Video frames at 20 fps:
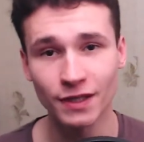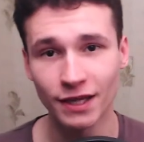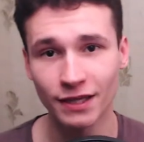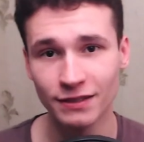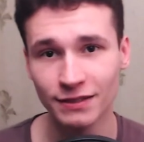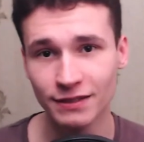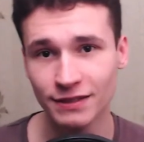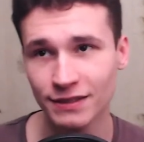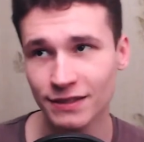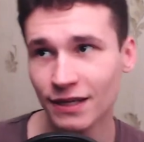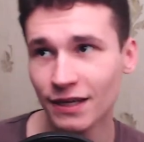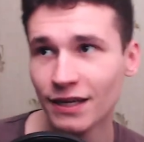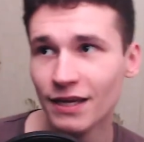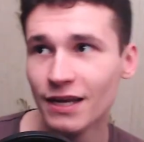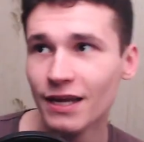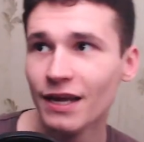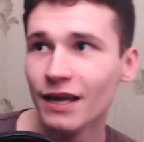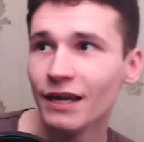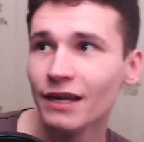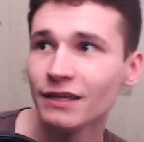And uh,
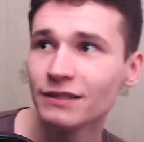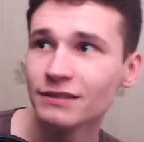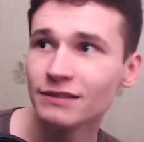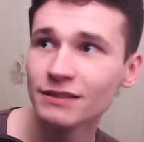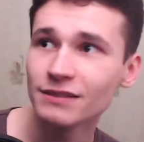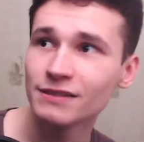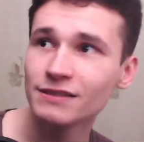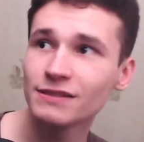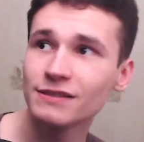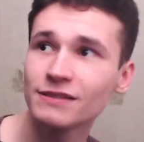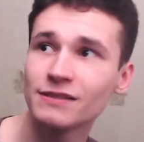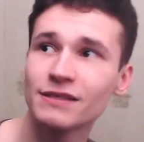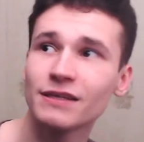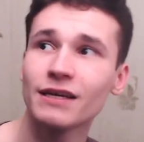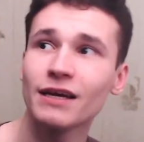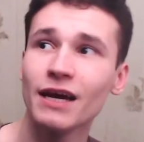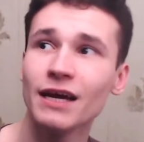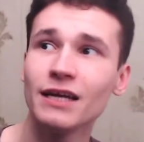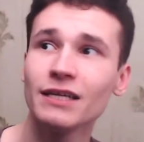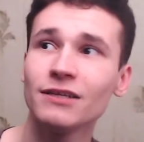it is a
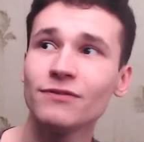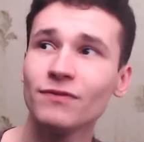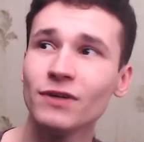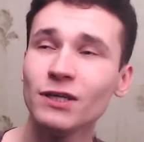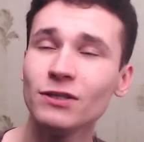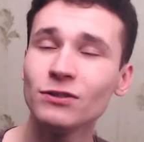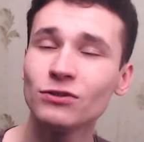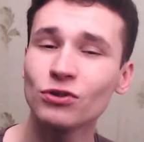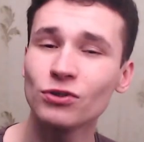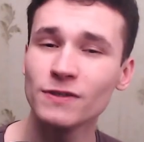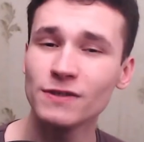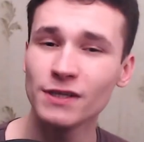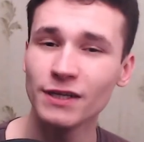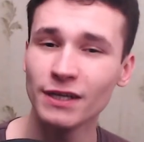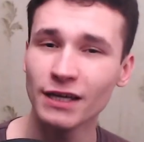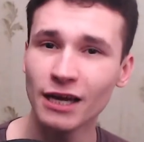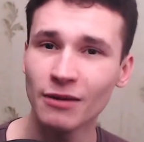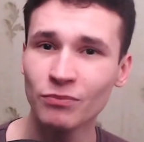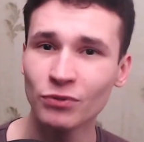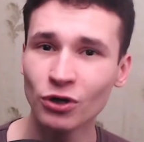kind of interesting
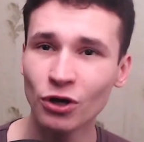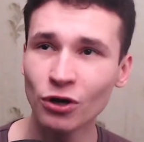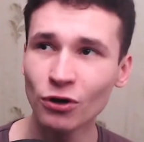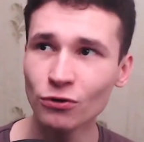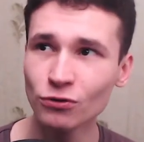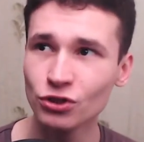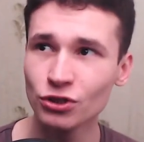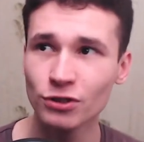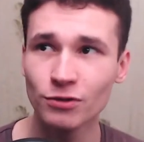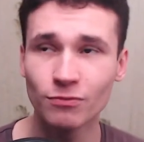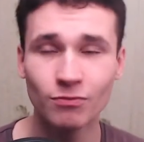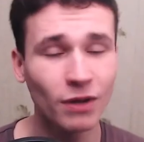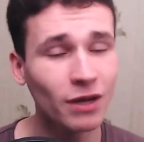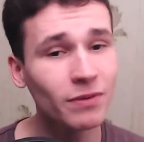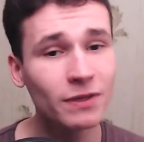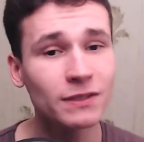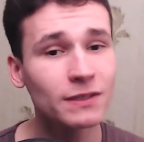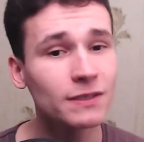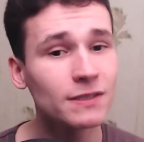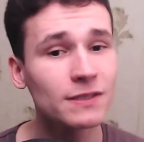approach.
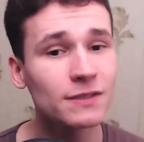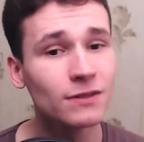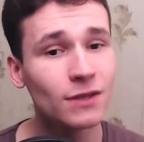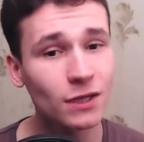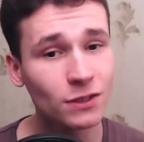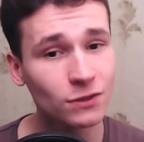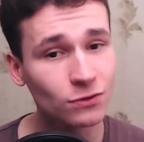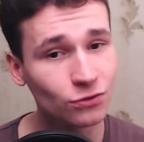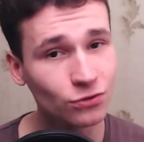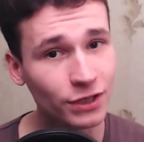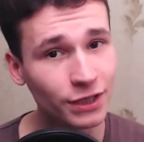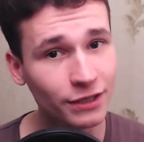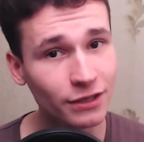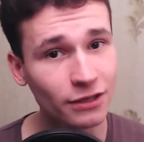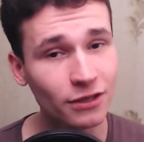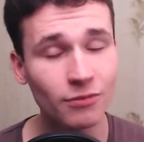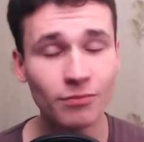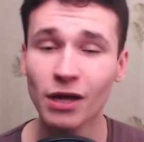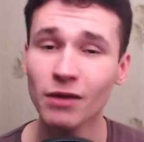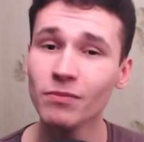Maybe it is not
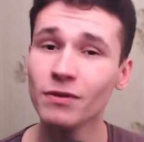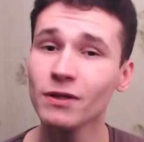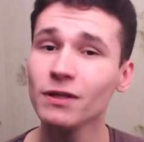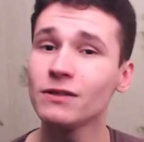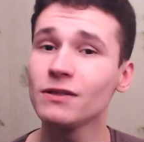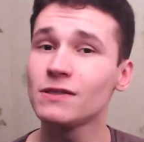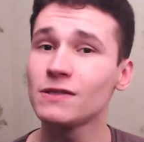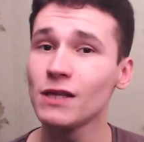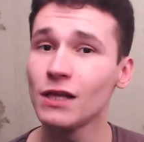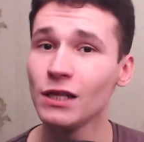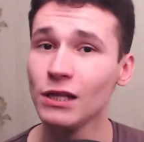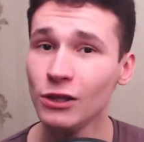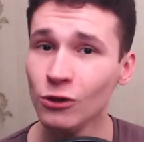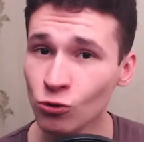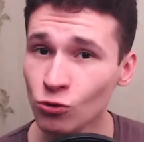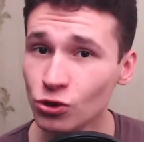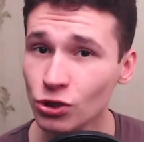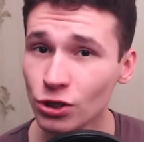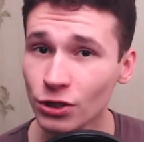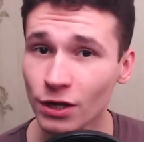real, maybe it is
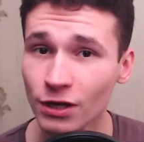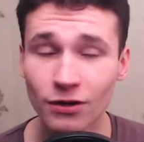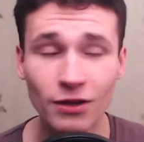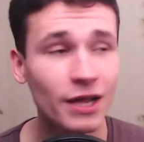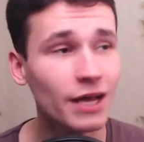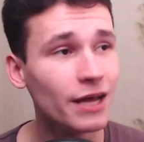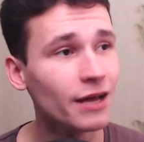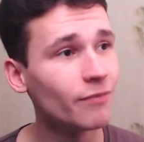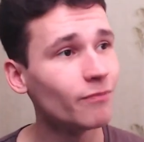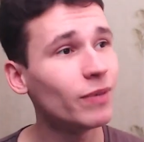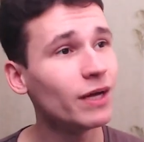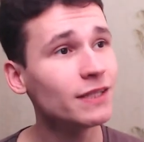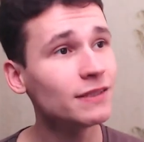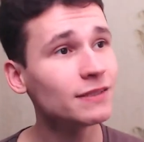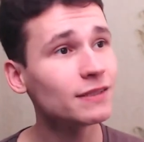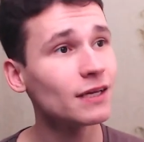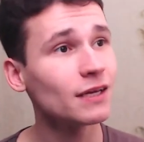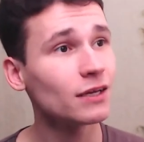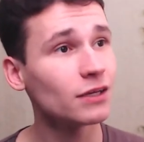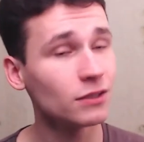illusional, but
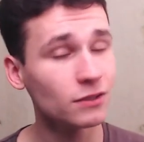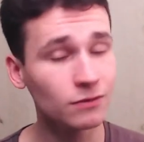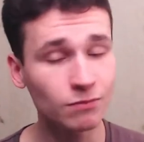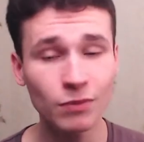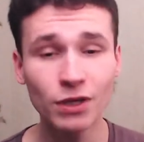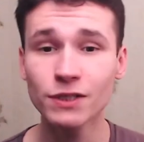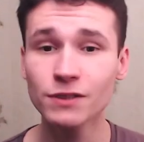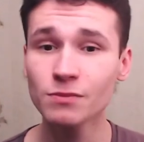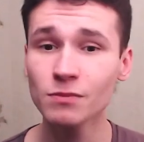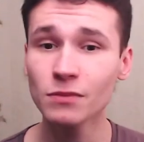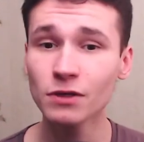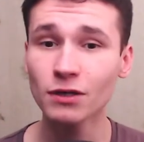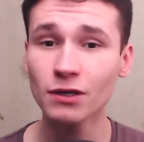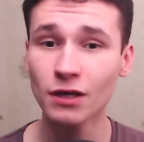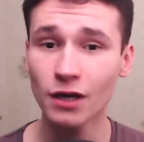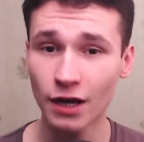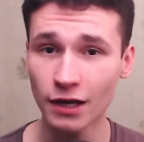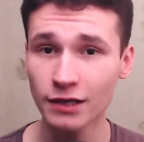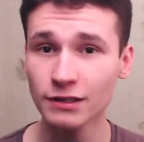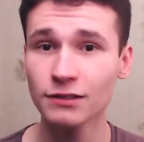it makes me
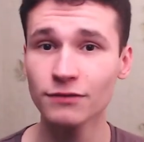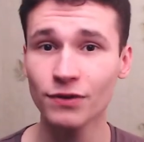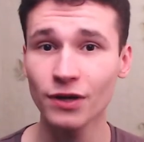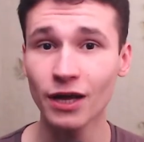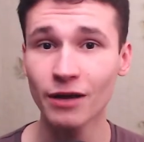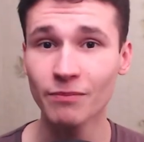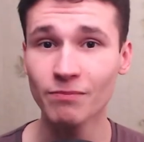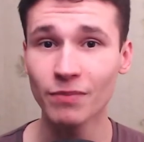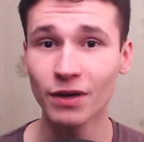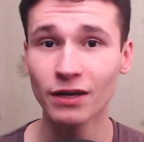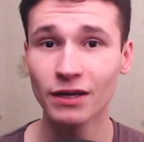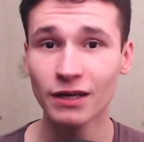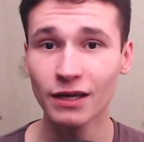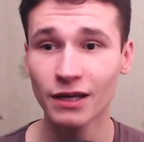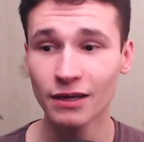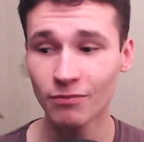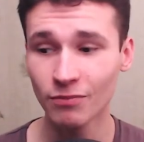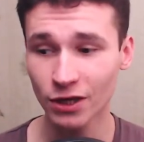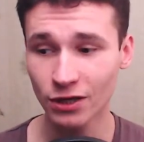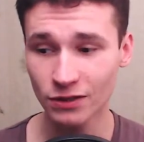kind of happy
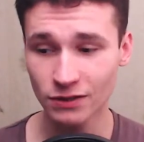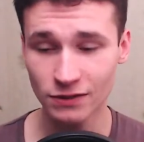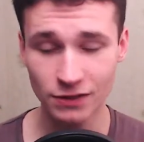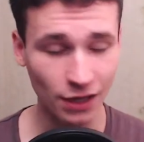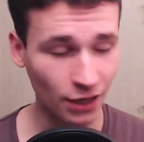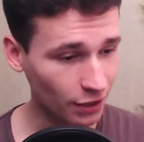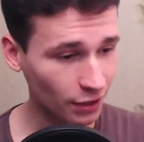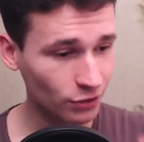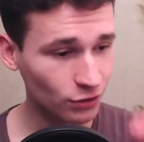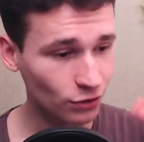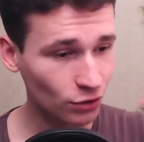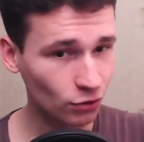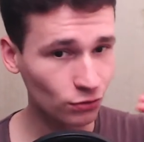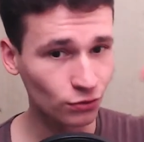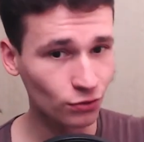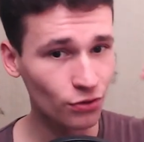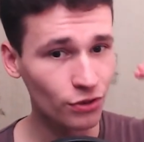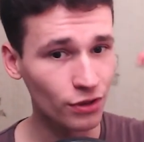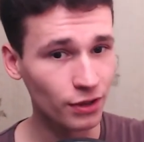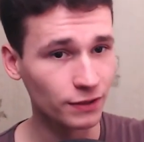because I can go
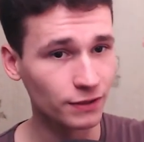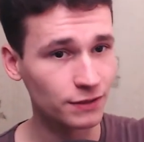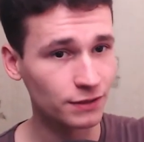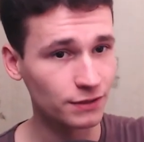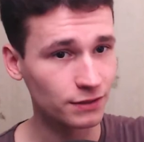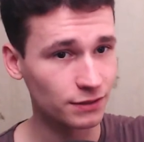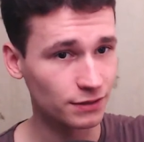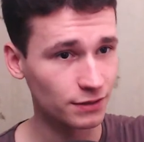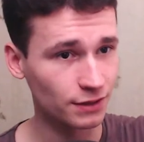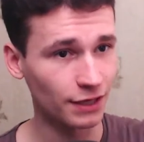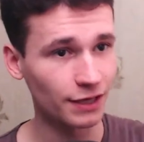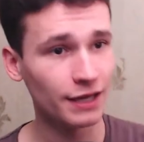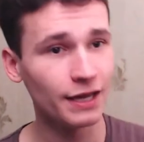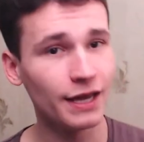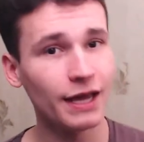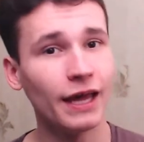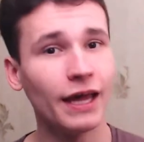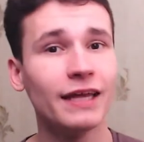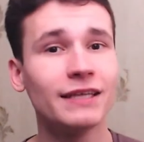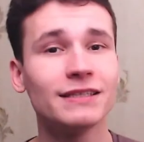to this uh,
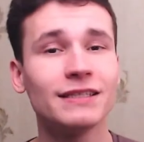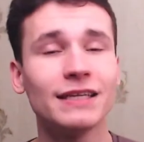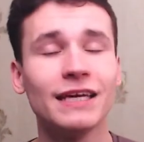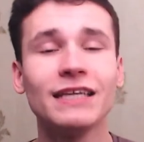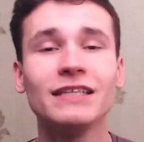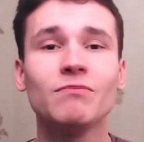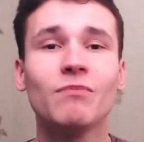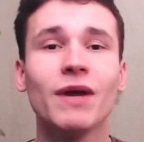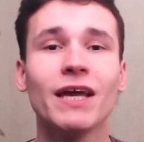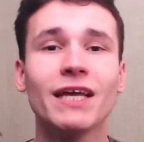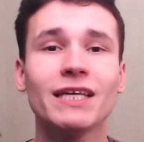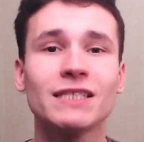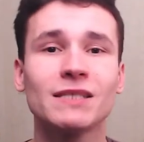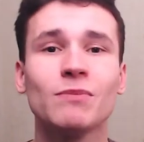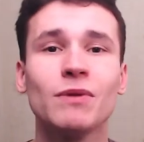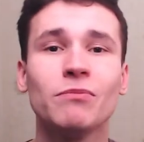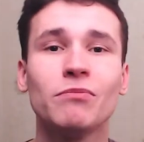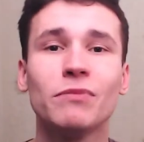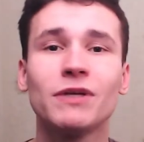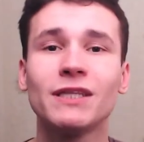and it makes
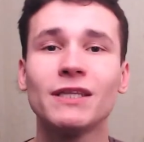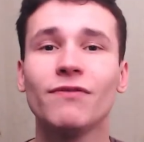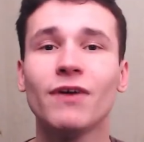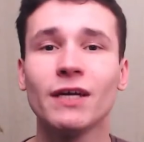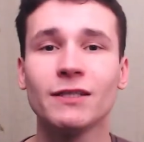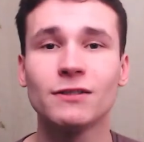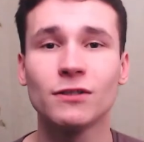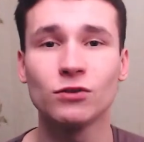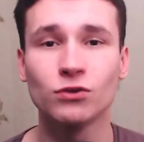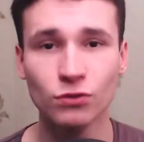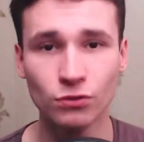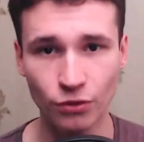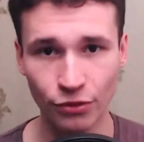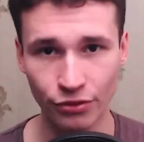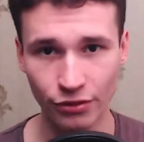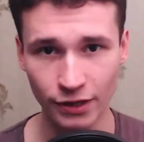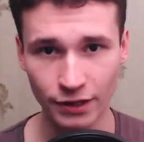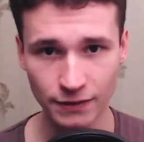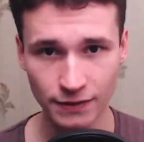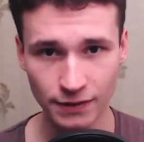me motivated to do
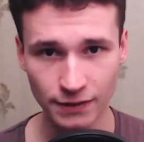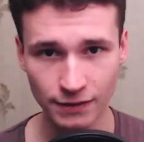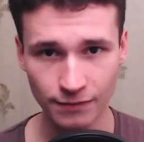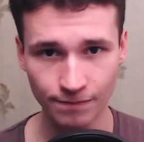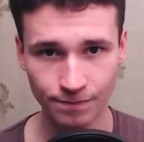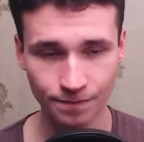things.